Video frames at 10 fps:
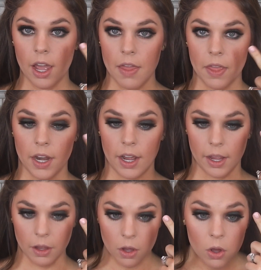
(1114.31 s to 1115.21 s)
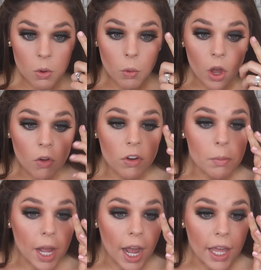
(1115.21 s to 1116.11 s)
and then I went over
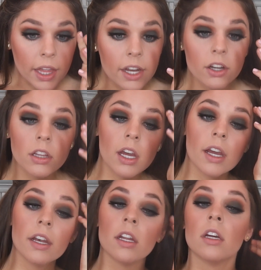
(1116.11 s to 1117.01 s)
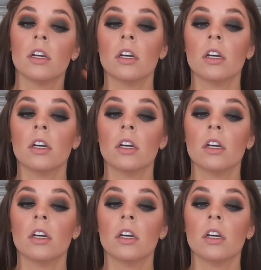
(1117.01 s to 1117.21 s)
my eyeliner line